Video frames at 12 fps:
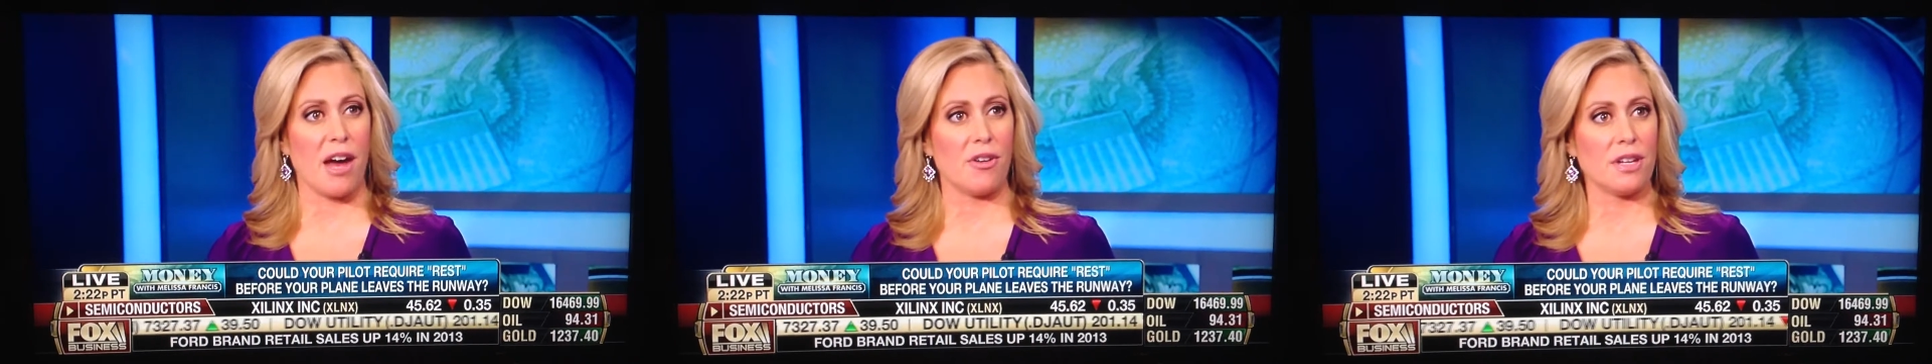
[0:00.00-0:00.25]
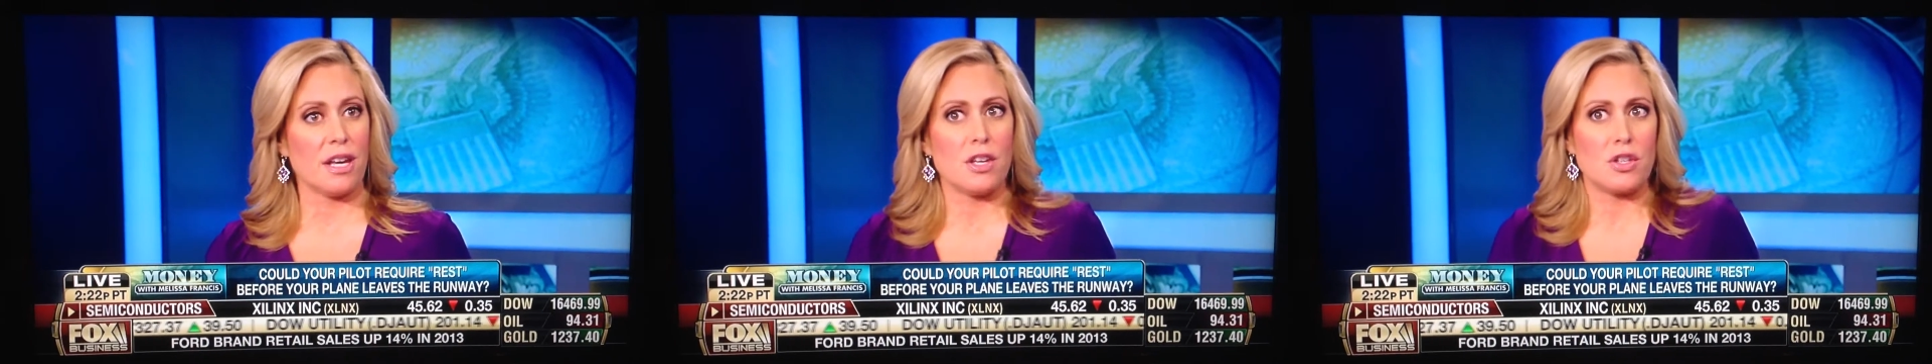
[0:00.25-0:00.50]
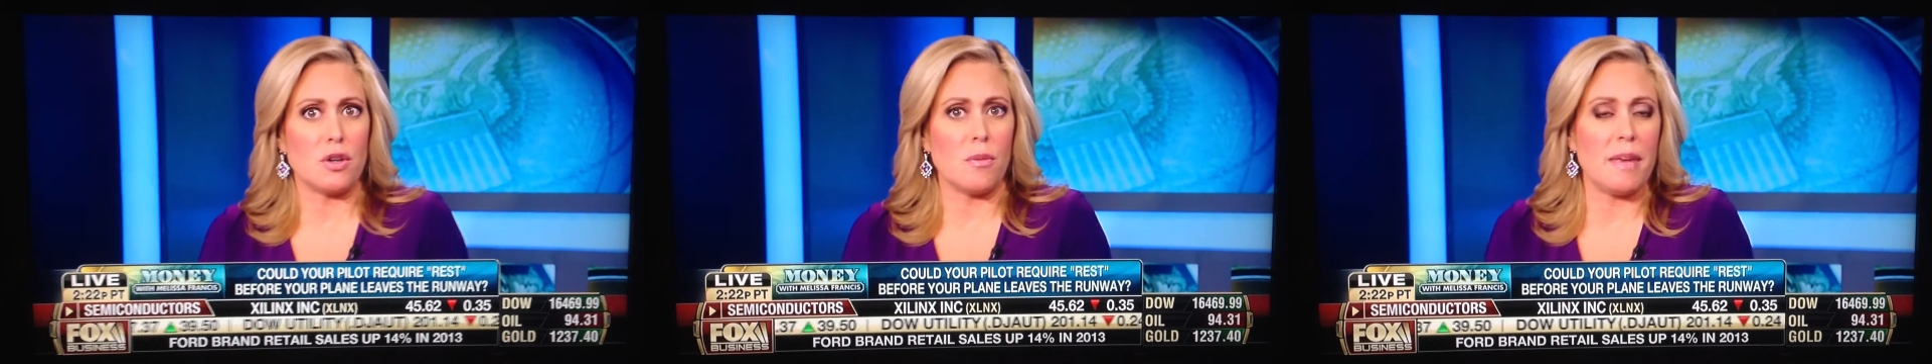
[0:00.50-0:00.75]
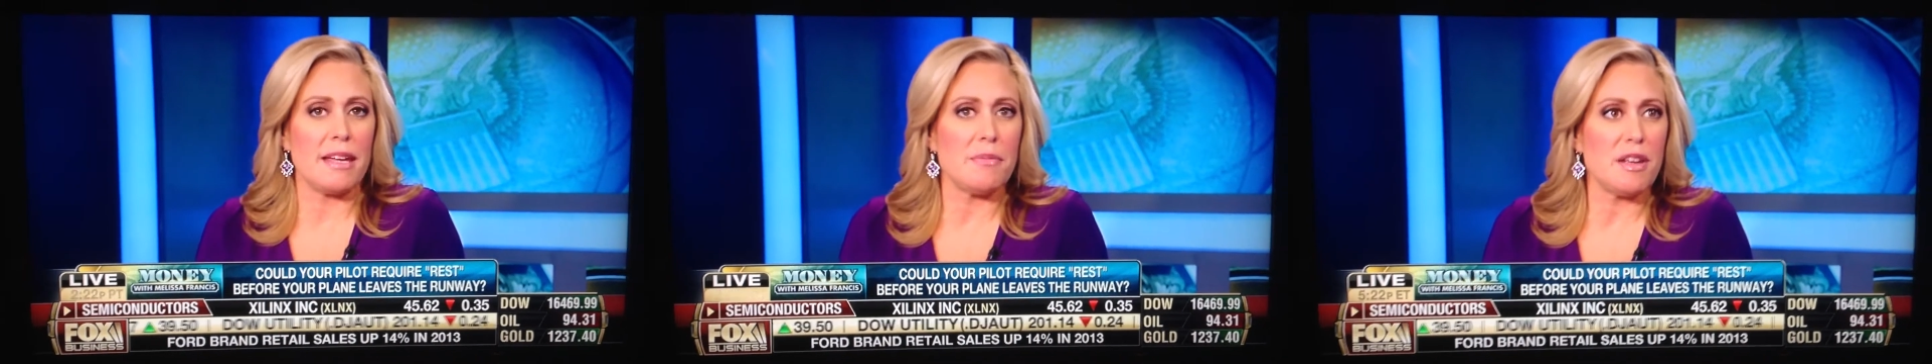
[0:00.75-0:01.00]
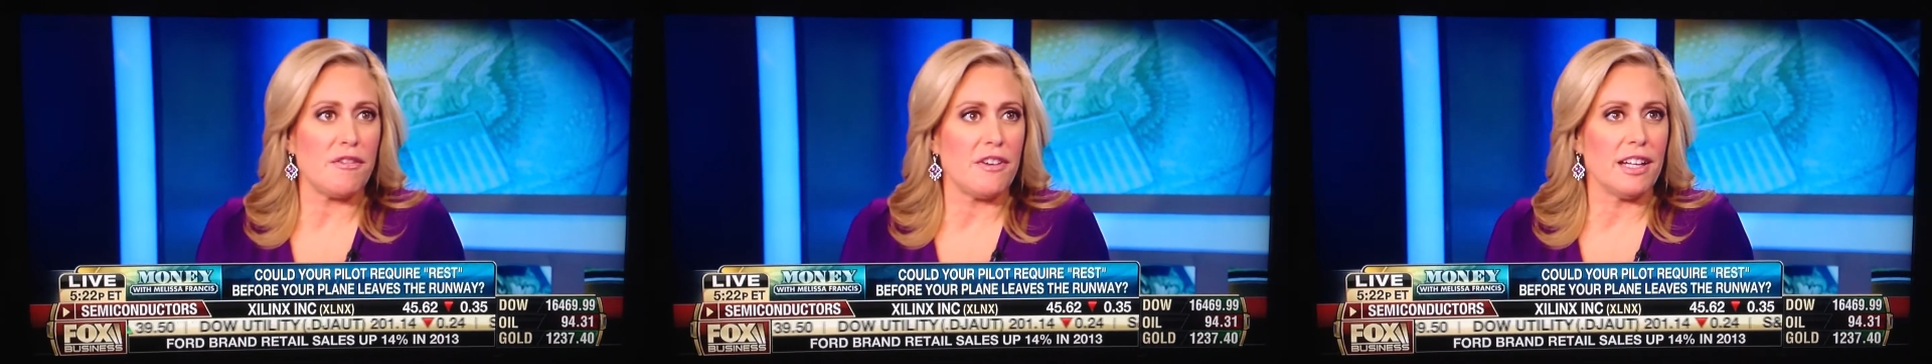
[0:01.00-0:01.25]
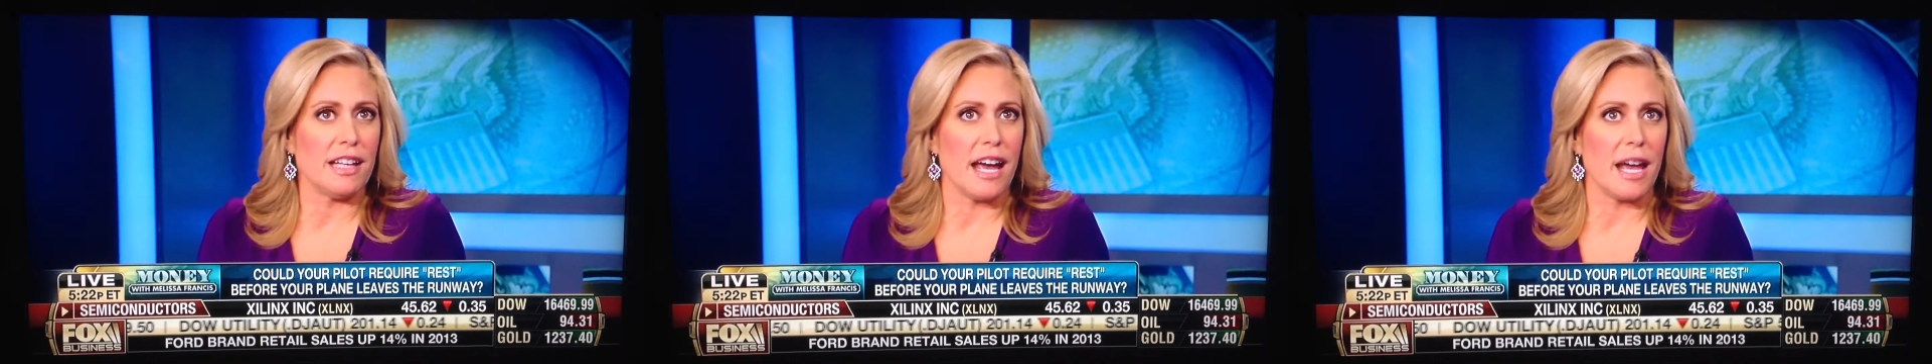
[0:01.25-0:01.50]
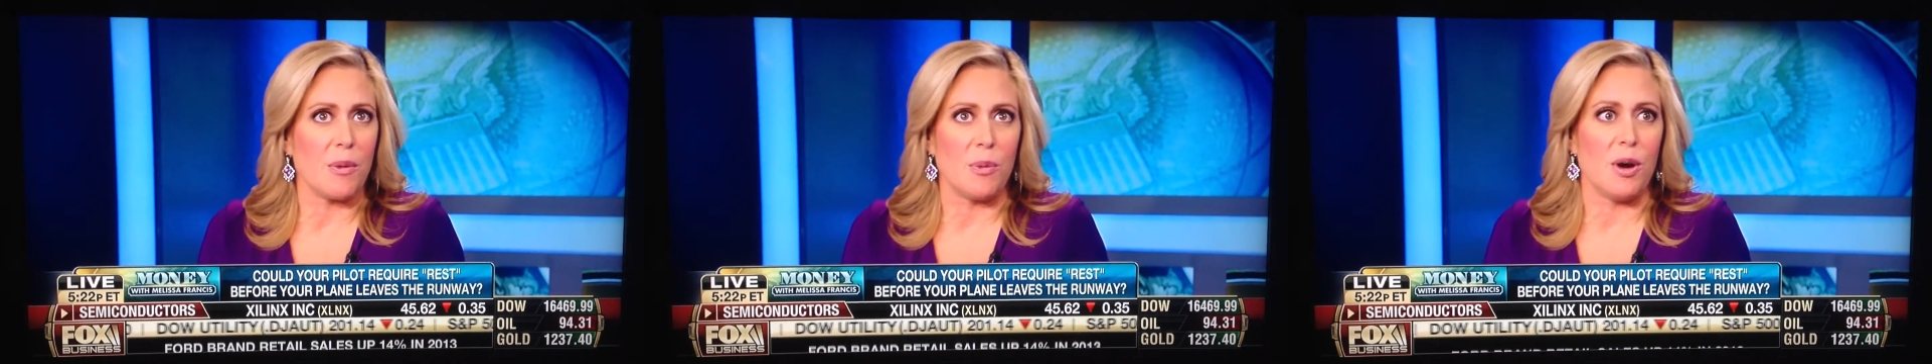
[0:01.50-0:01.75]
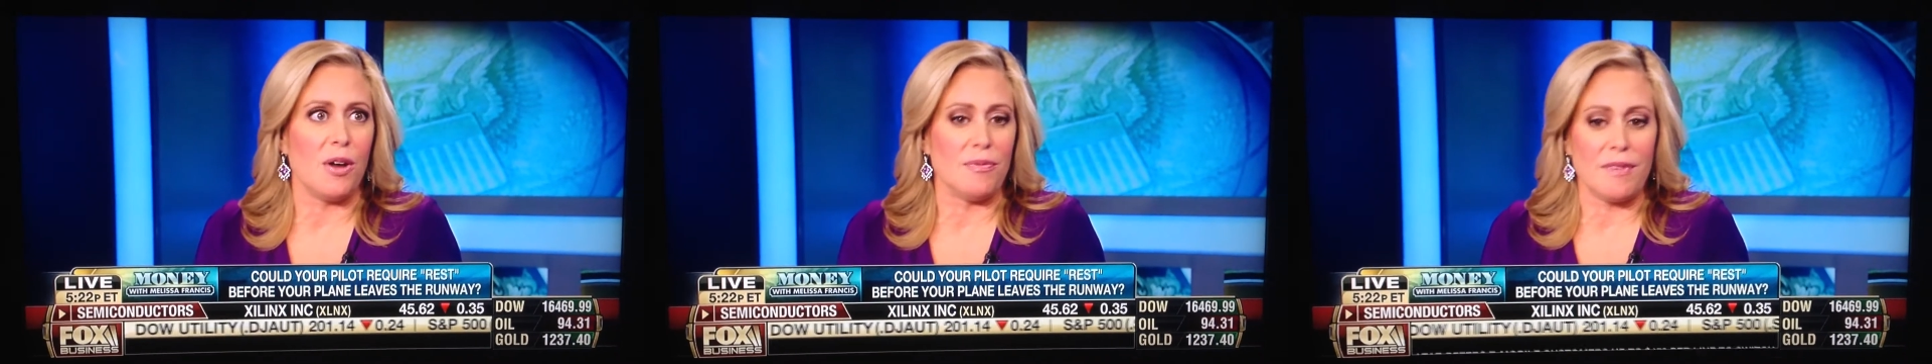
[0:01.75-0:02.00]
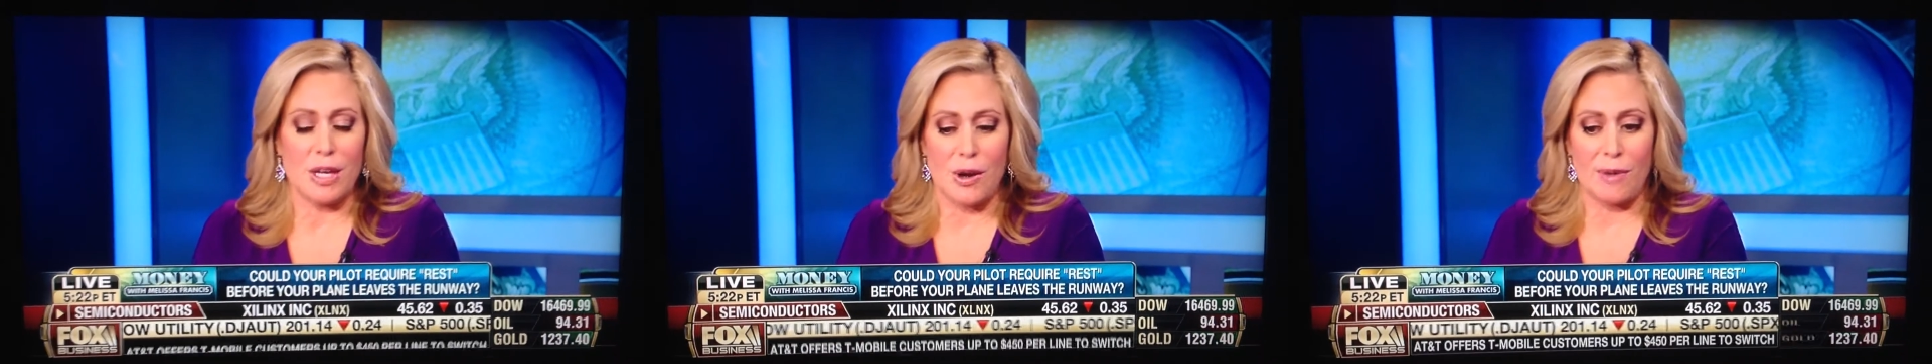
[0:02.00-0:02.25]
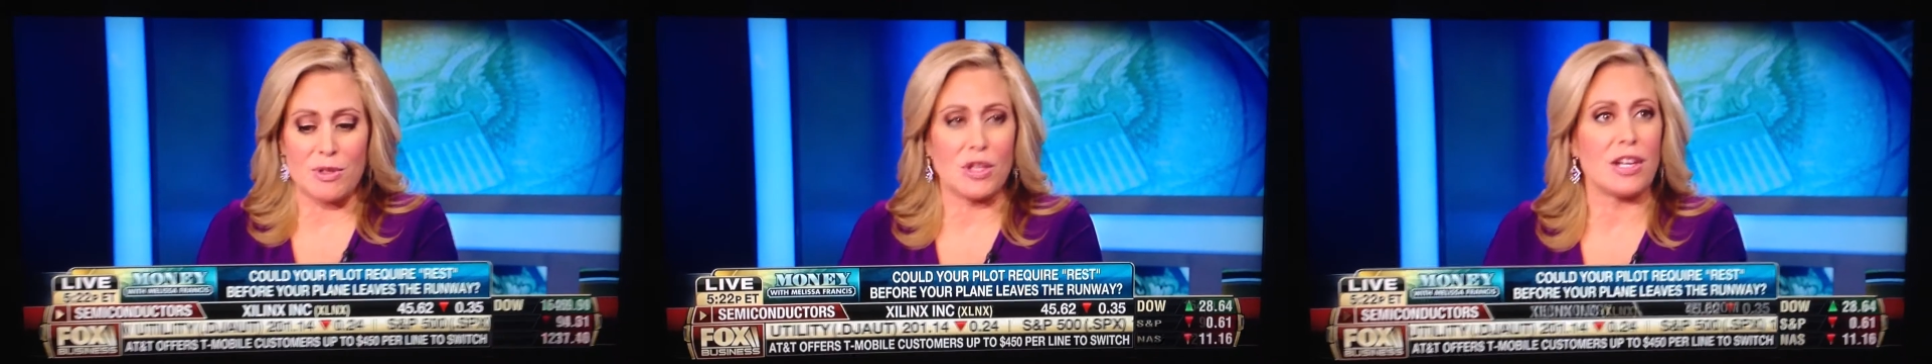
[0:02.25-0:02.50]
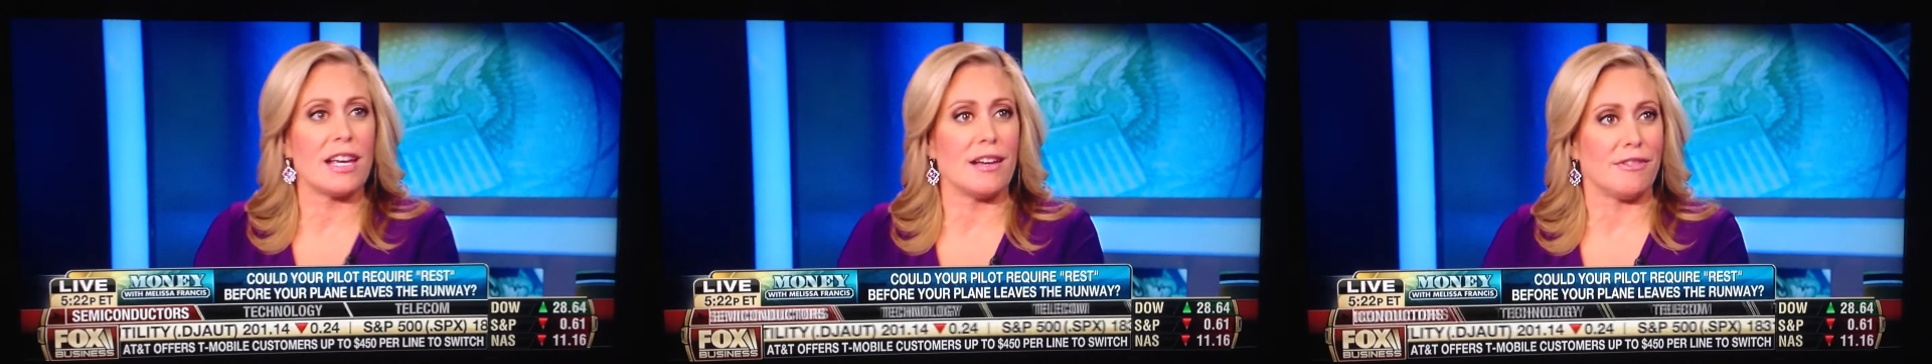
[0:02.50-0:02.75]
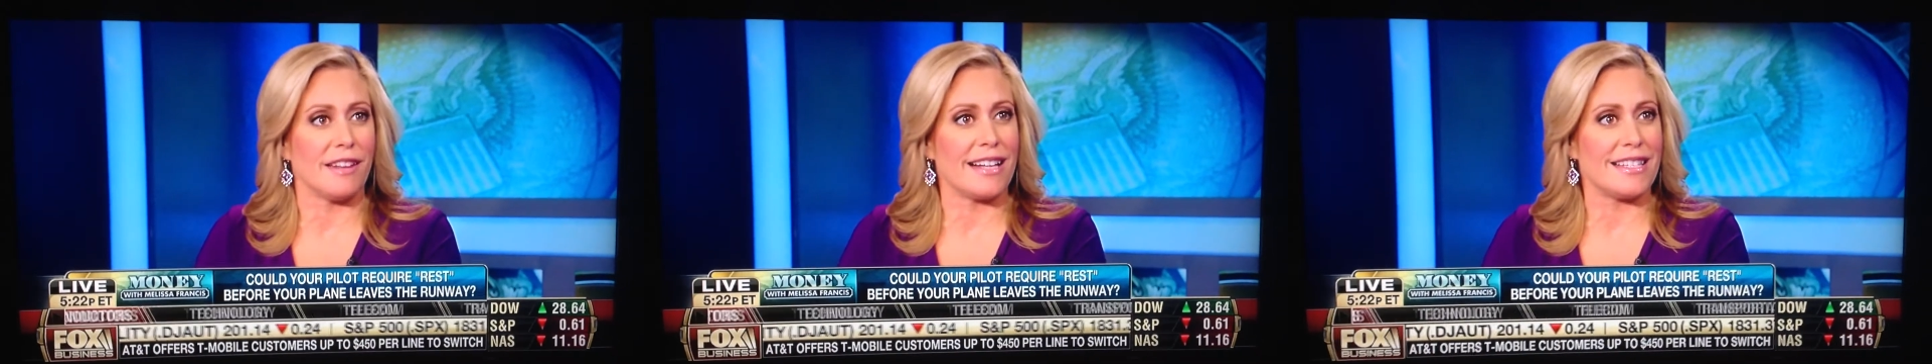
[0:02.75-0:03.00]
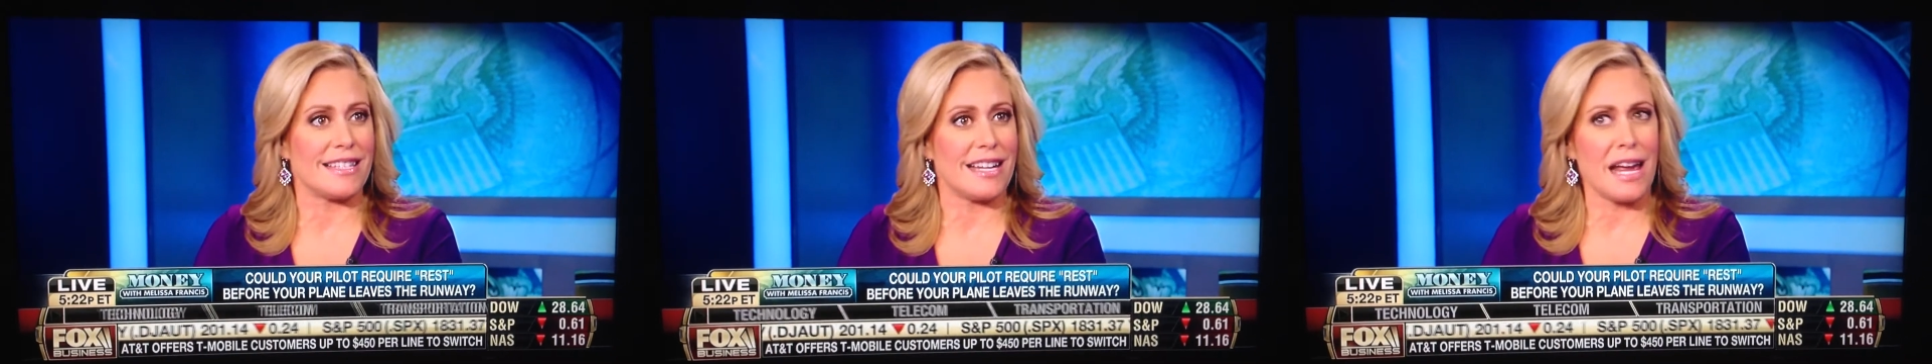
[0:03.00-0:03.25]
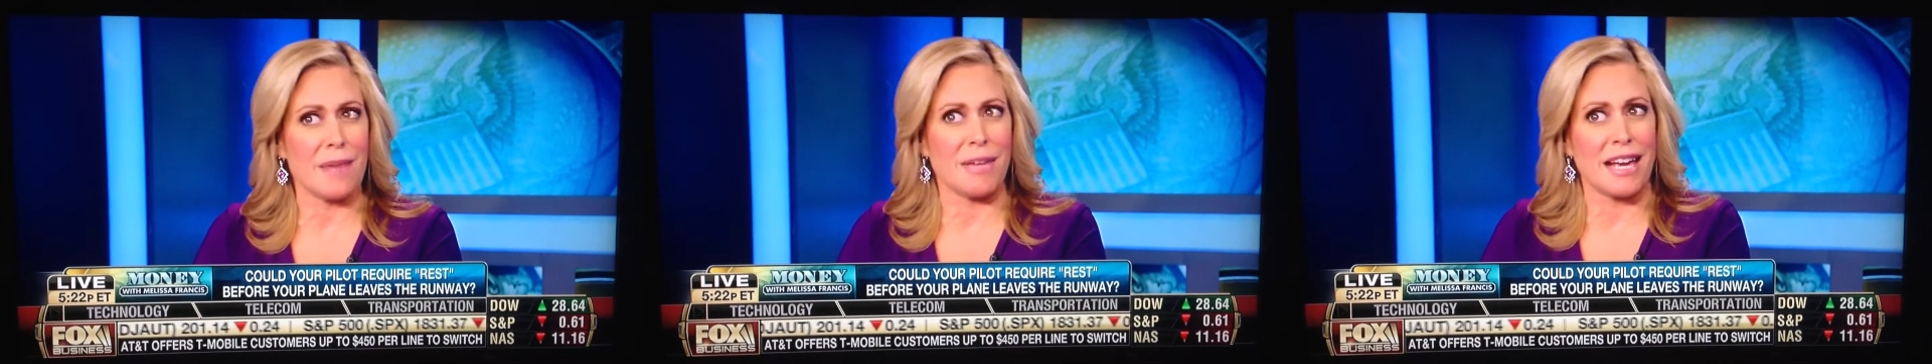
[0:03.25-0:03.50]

out. So it made me feel like, well, I was looking at flights today.